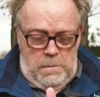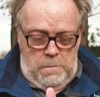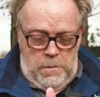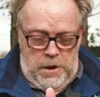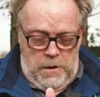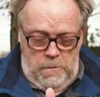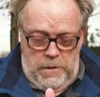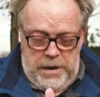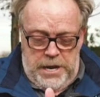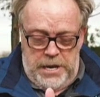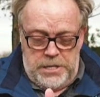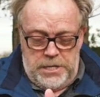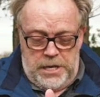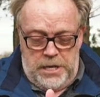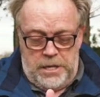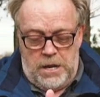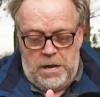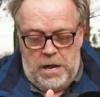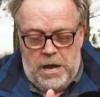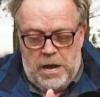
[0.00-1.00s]
by
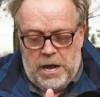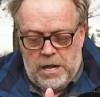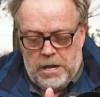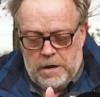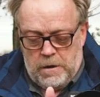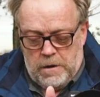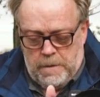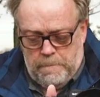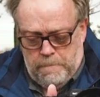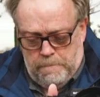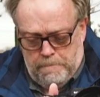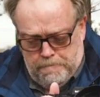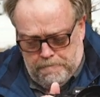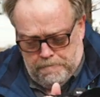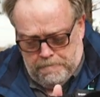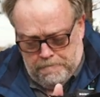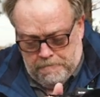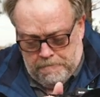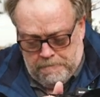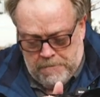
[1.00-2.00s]
raising the collar up
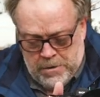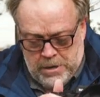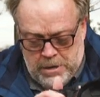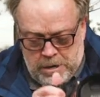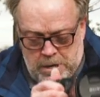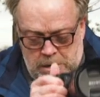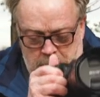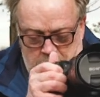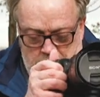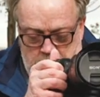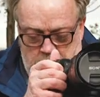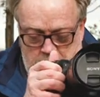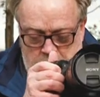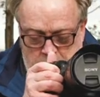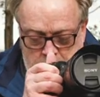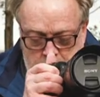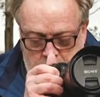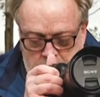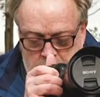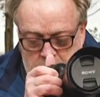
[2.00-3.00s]

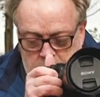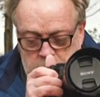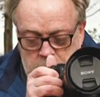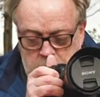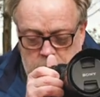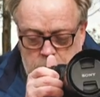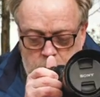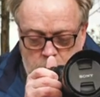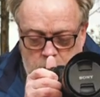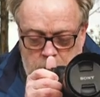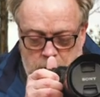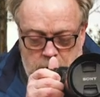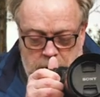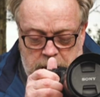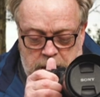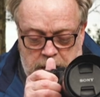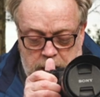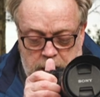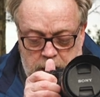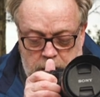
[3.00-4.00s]
on this little
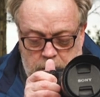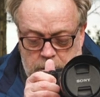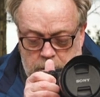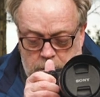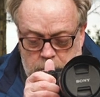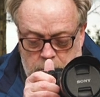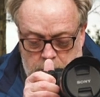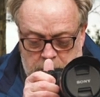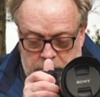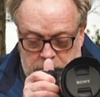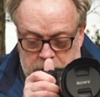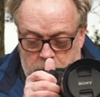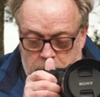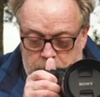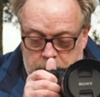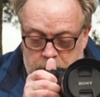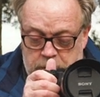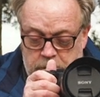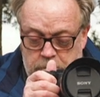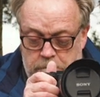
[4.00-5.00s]
head here. You don't have to
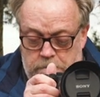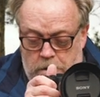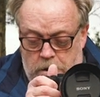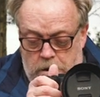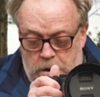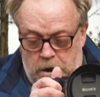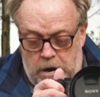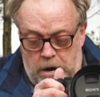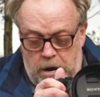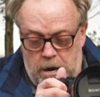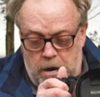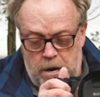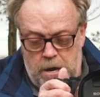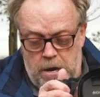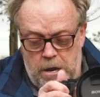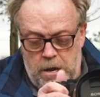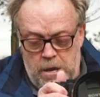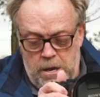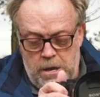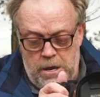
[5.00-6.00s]
go very far.
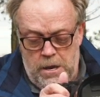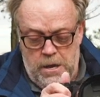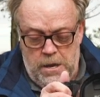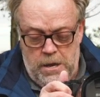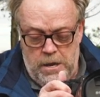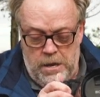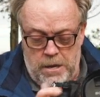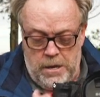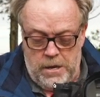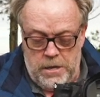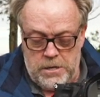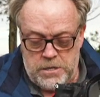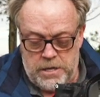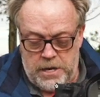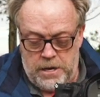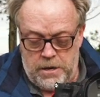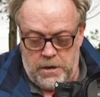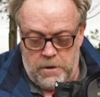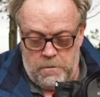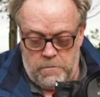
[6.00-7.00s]
Say
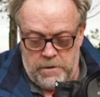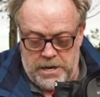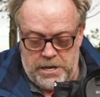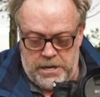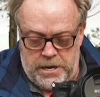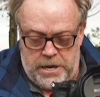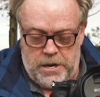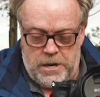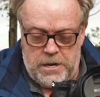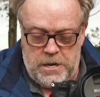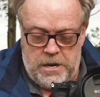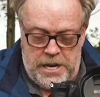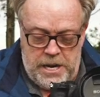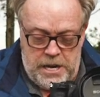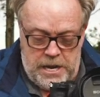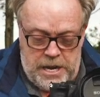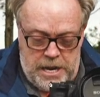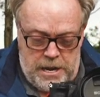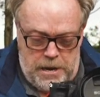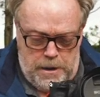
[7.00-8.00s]
I go right there,
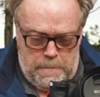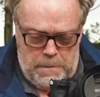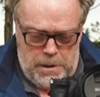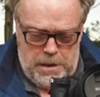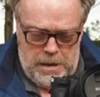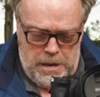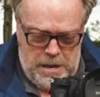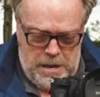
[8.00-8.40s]
tighten that up.